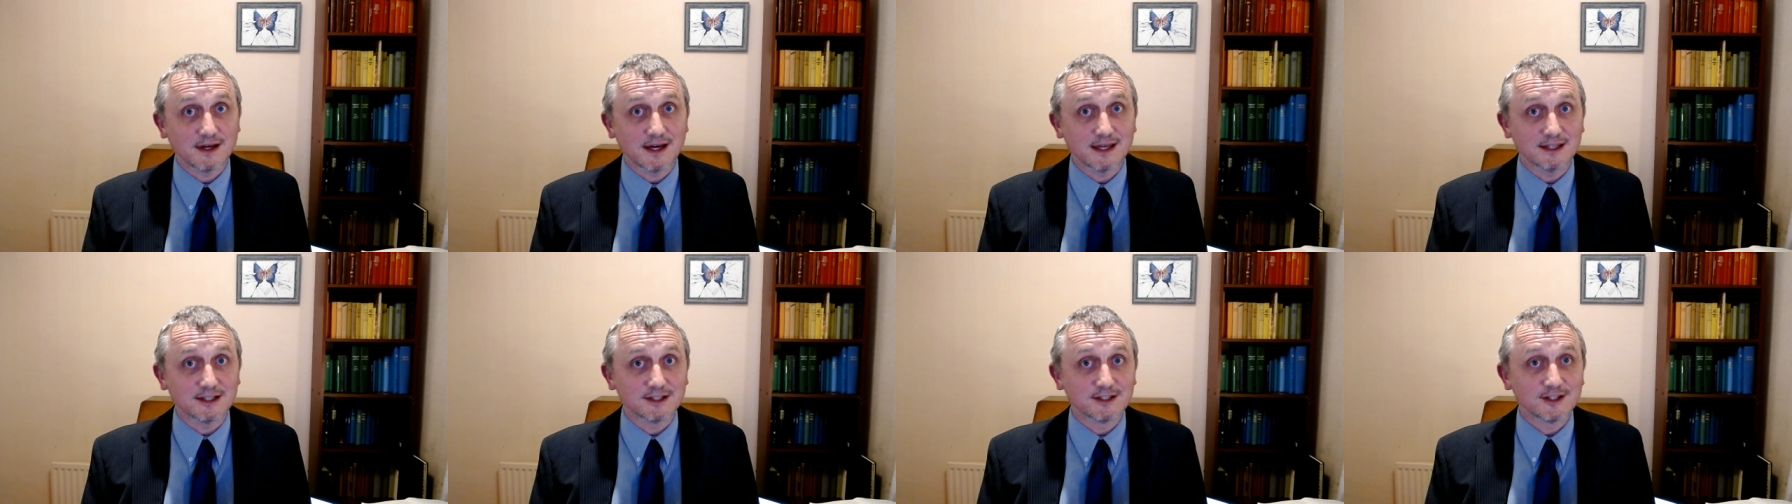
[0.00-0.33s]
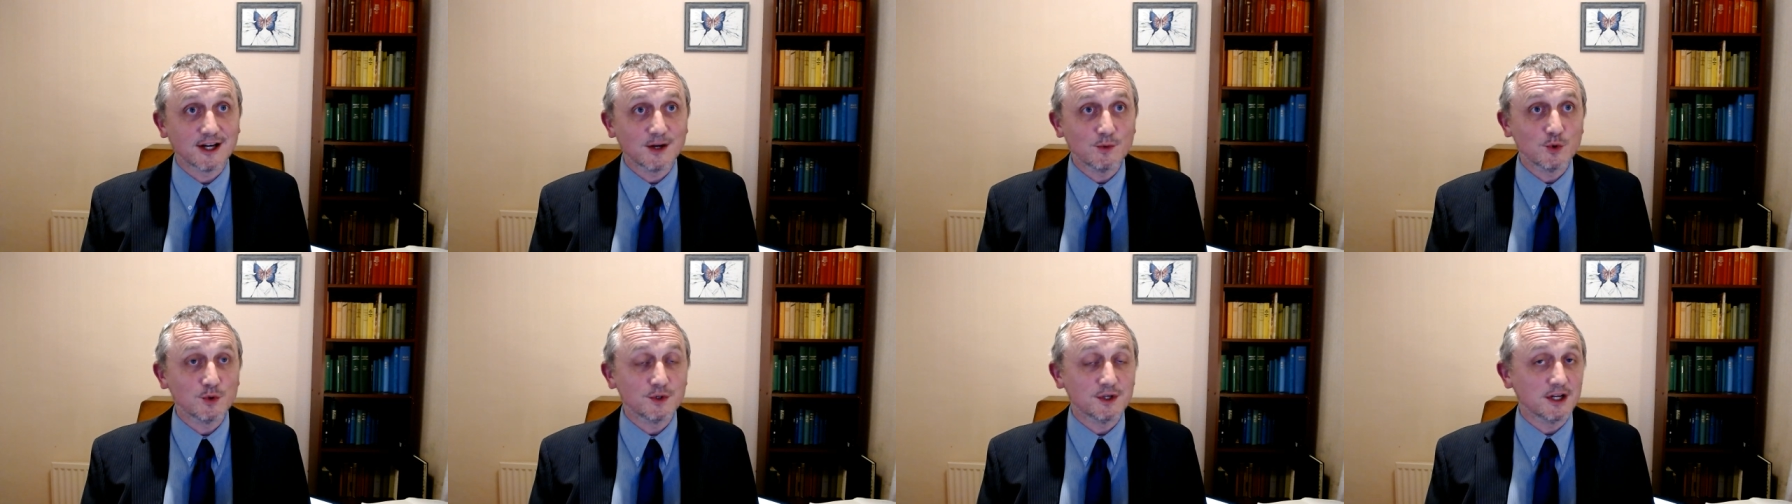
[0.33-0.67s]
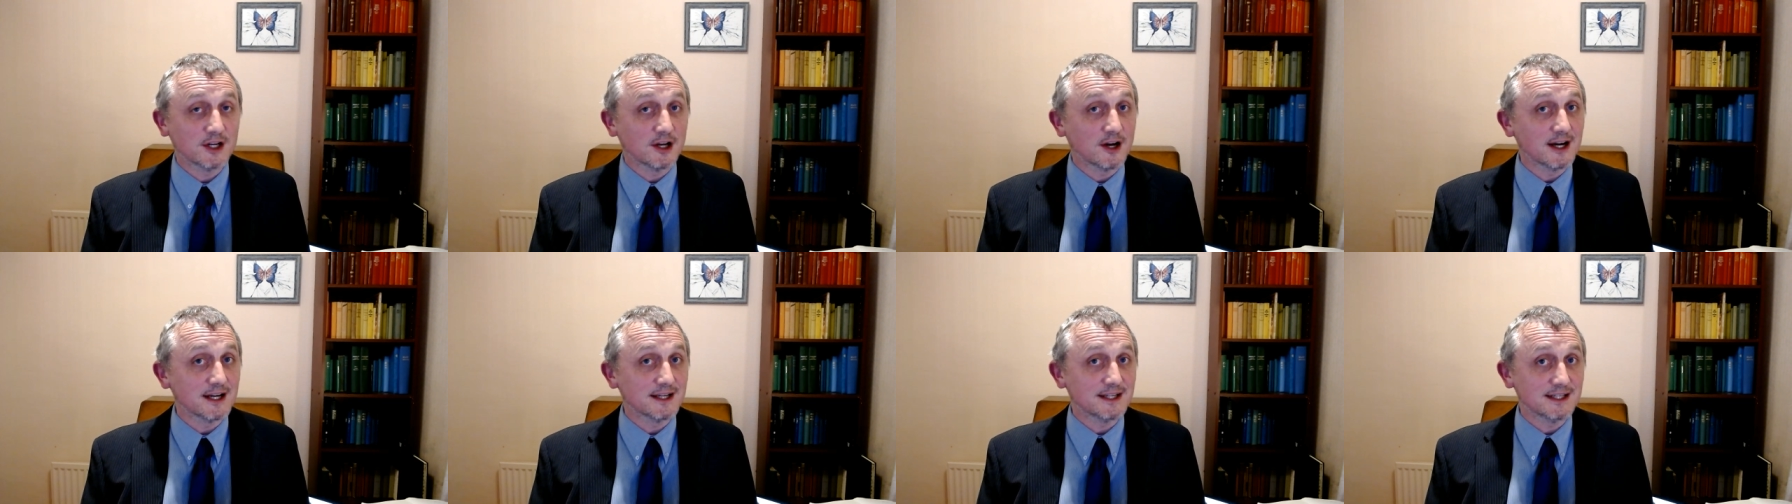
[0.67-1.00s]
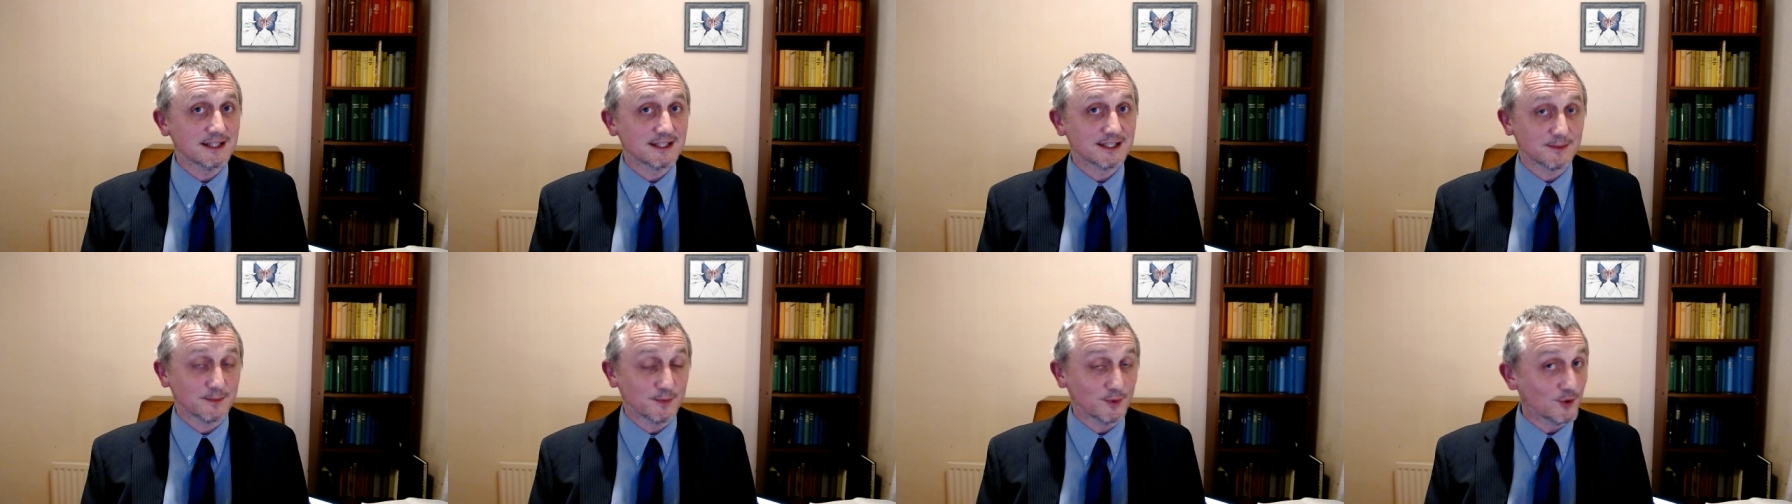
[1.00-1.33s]
at the time we were doing IT
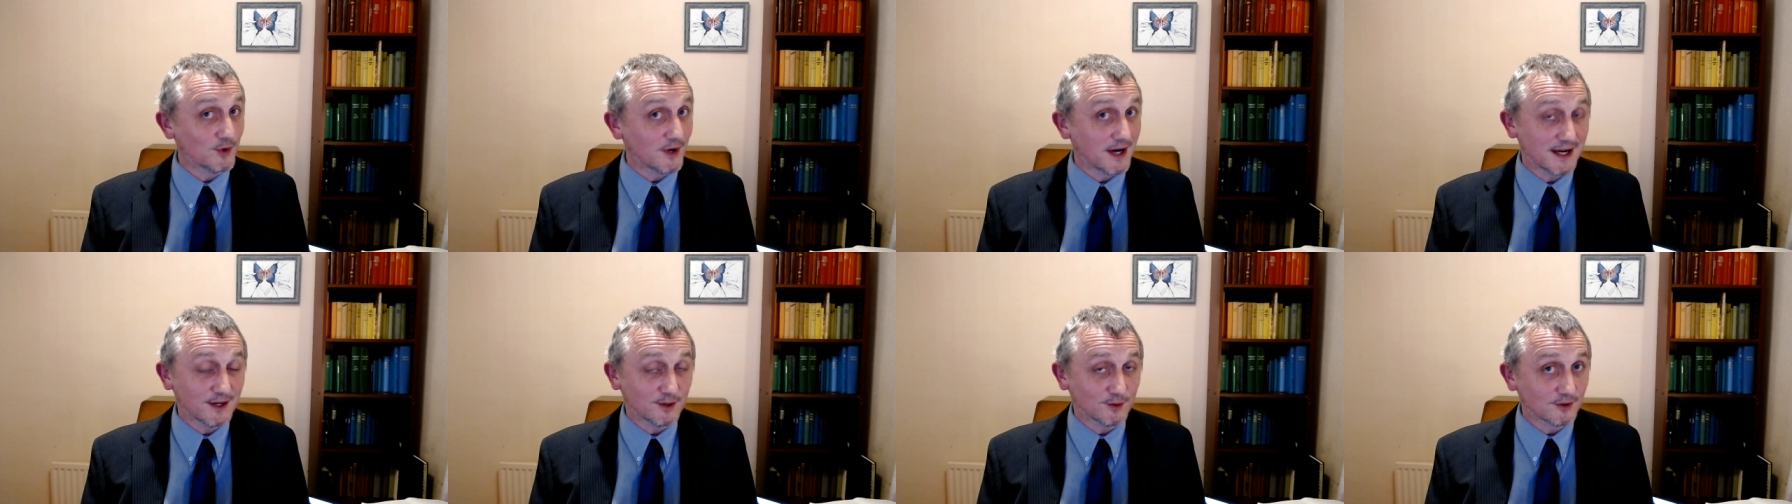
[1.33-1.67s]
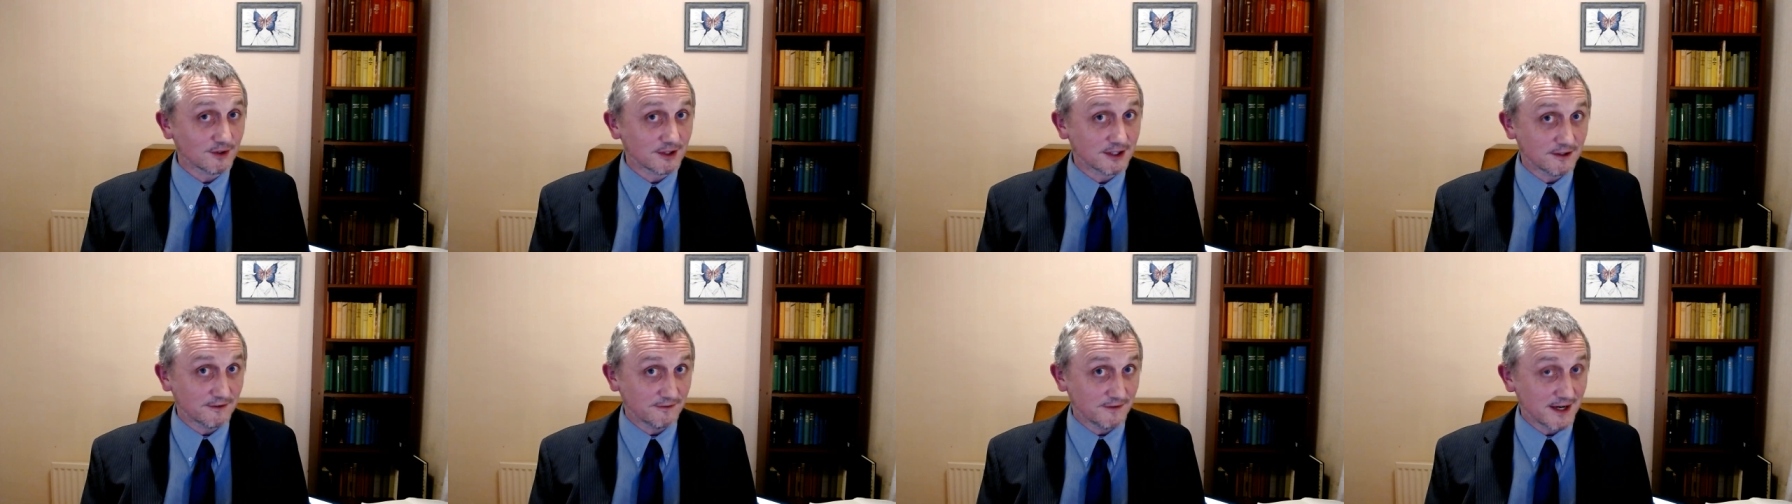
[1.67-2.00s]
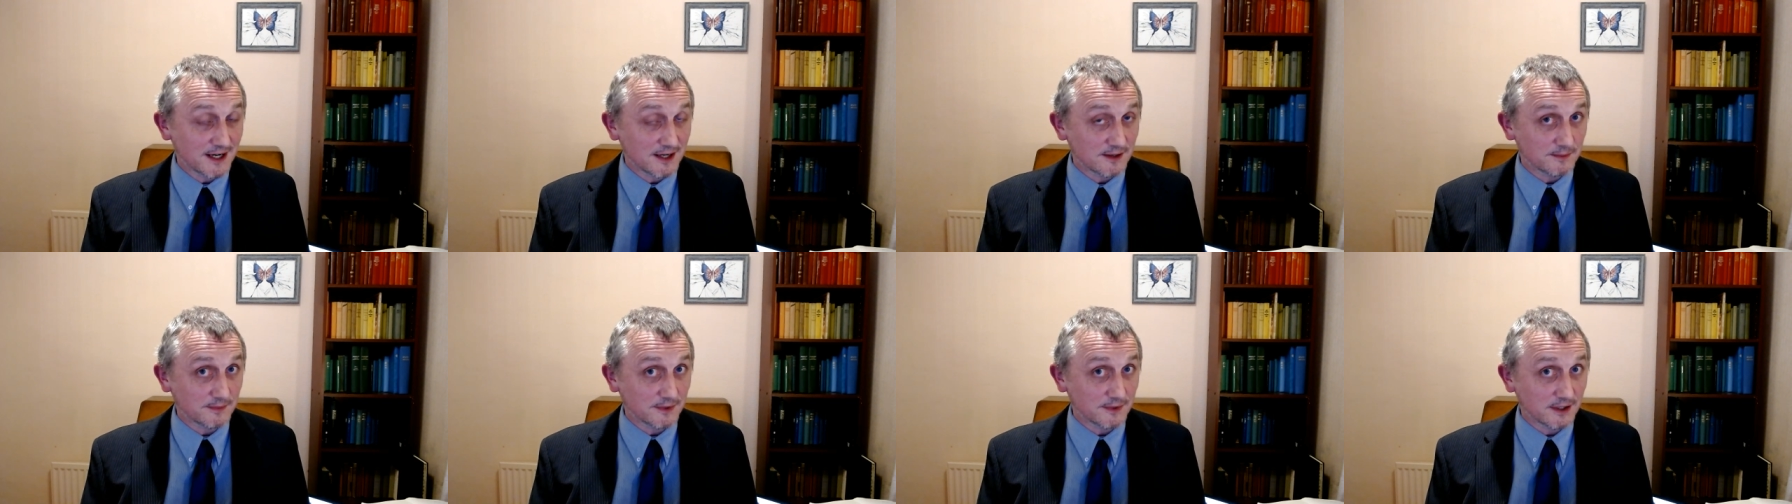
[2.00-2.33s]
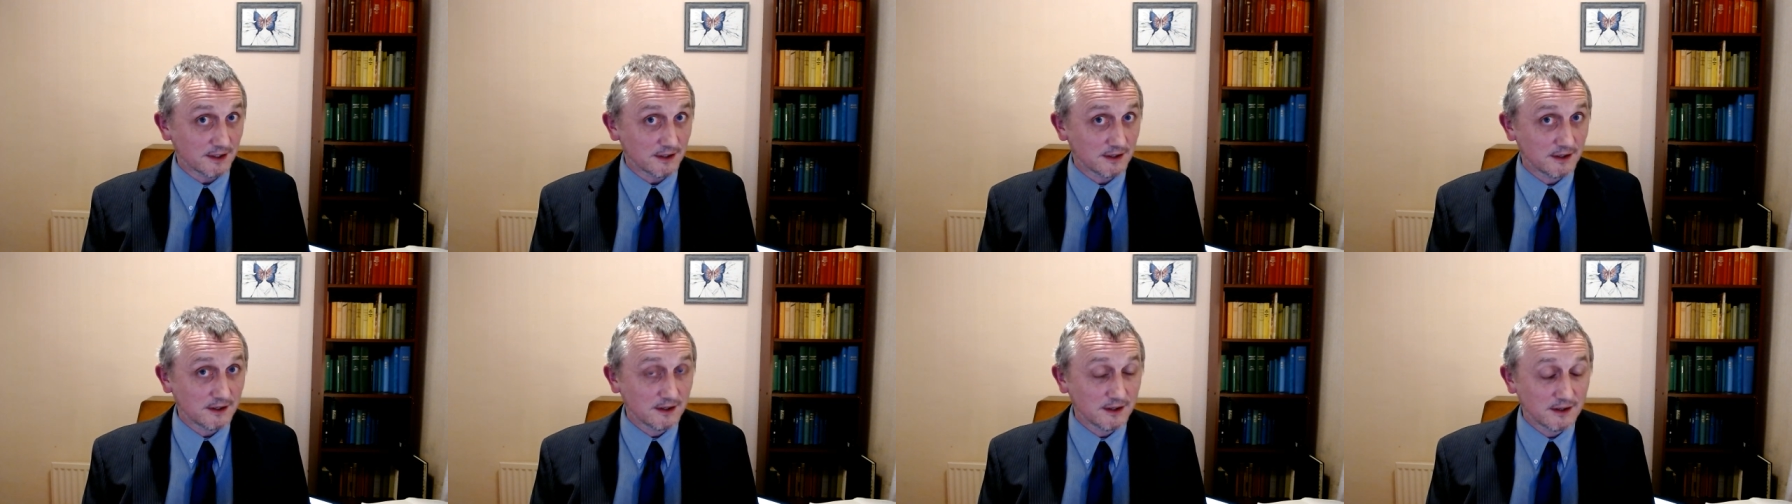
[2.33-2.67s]
support and all the development.